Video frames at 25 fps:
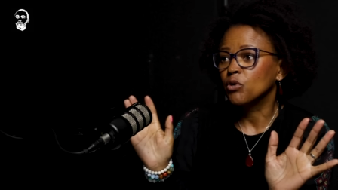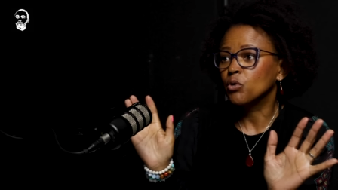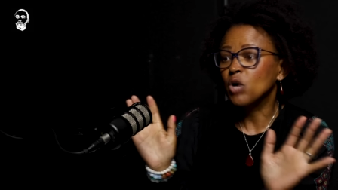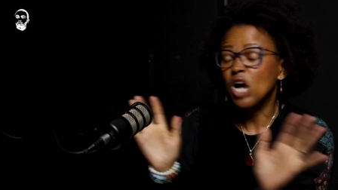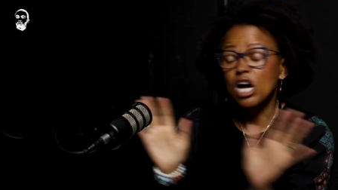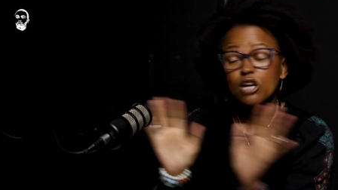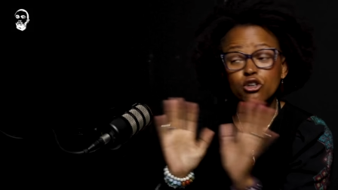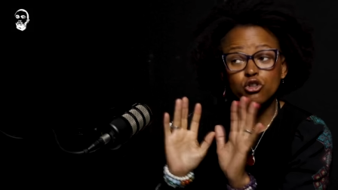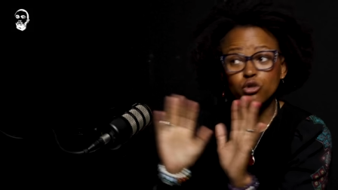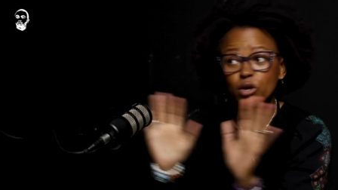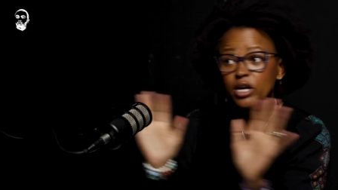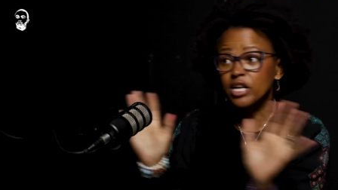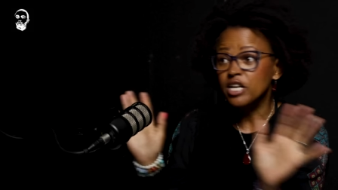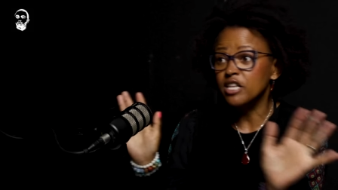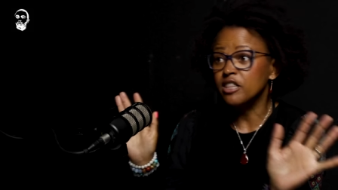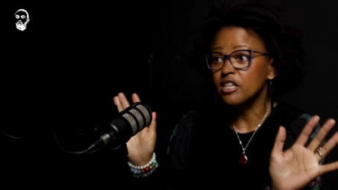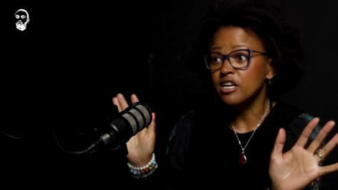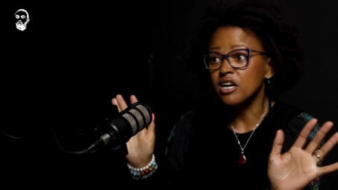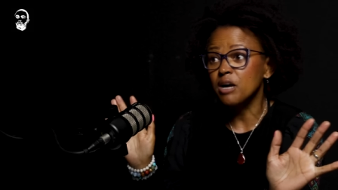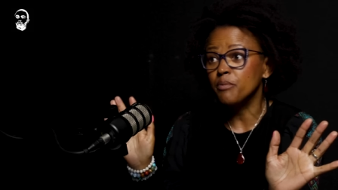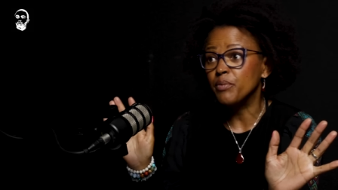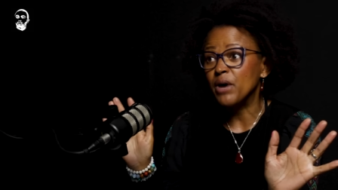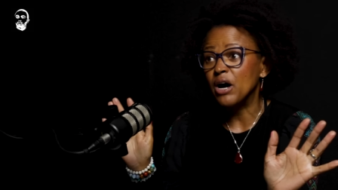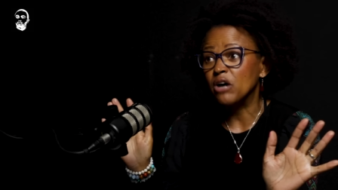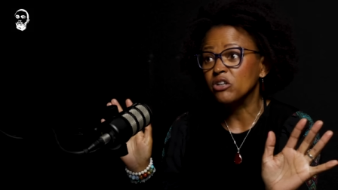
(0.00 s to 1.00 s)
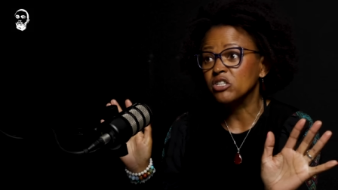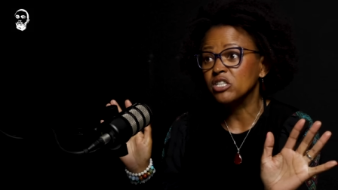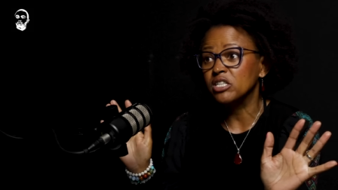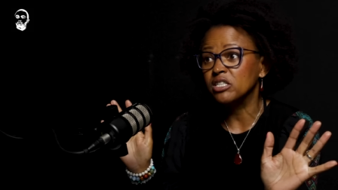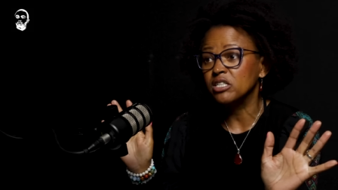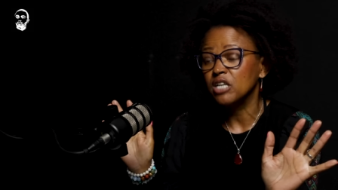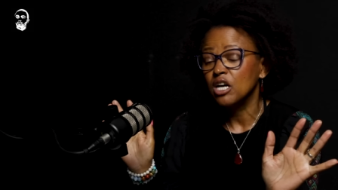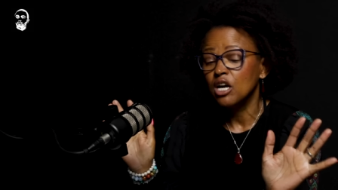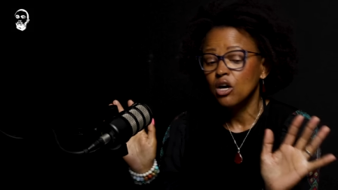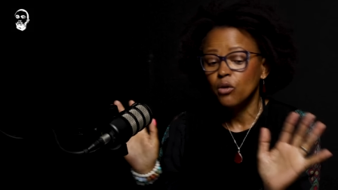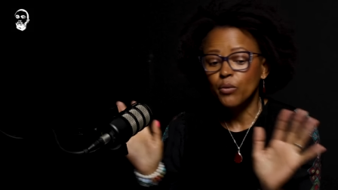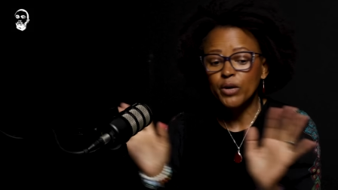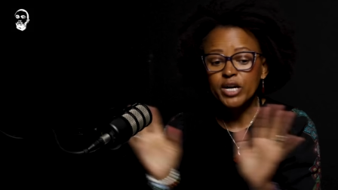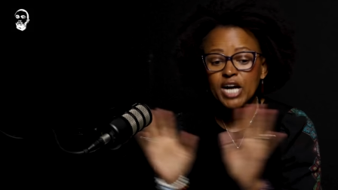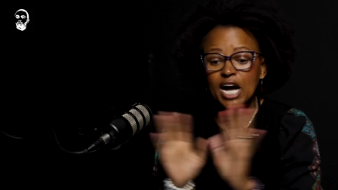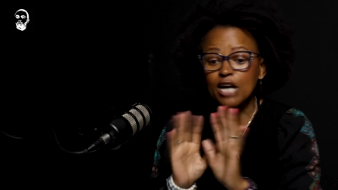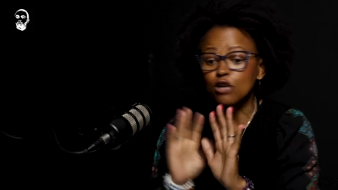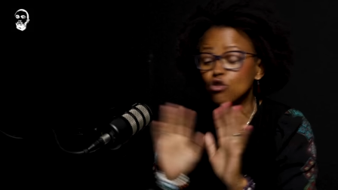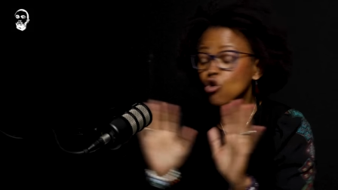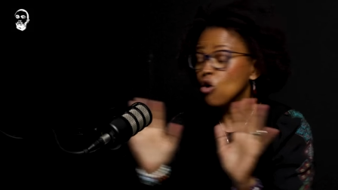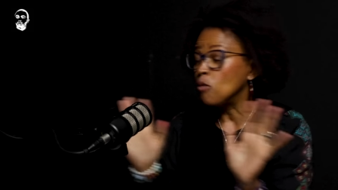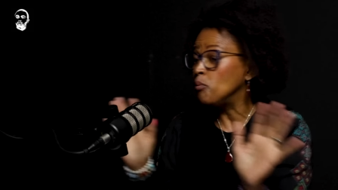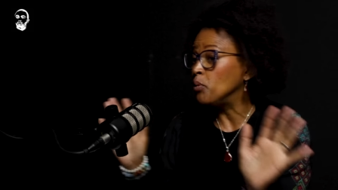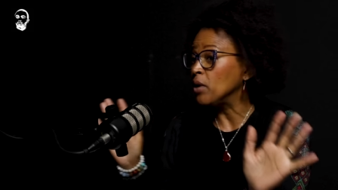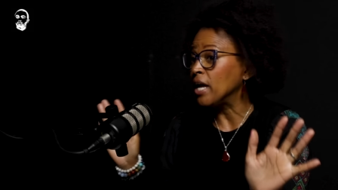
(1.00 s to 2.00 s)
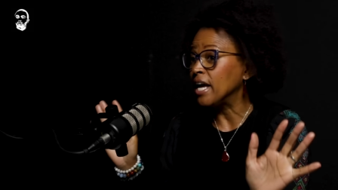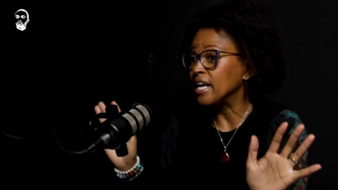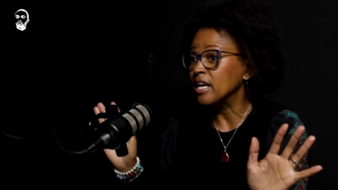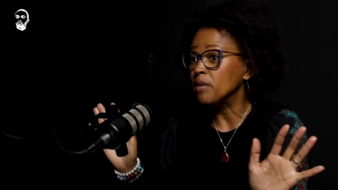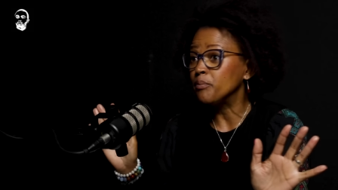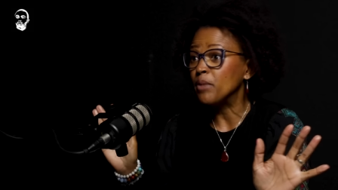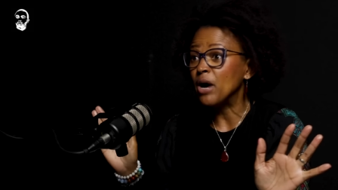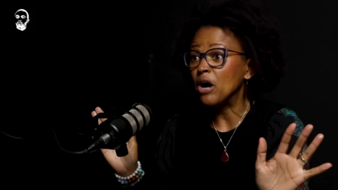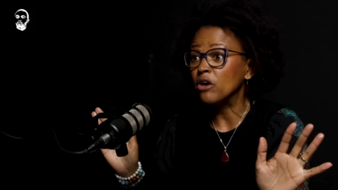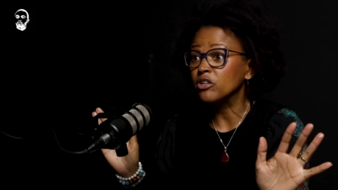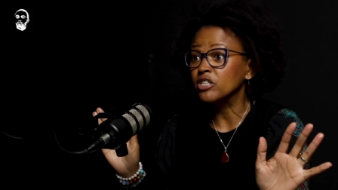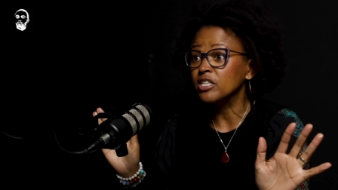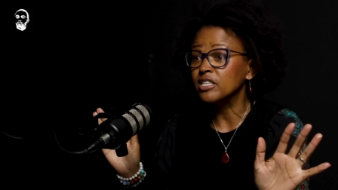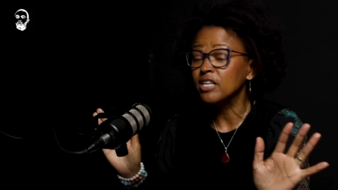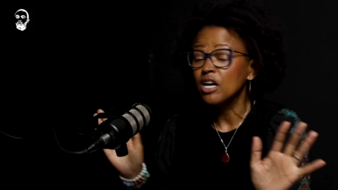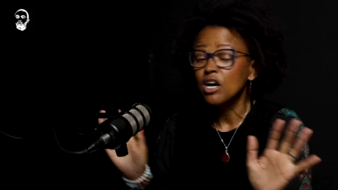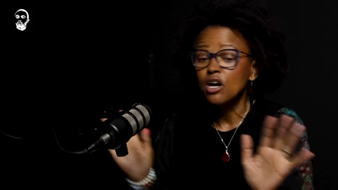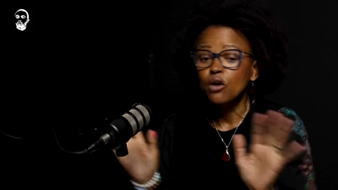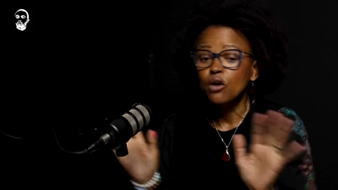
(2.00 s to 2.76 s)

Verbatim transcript: Can't do anything about it. We can't complain about it.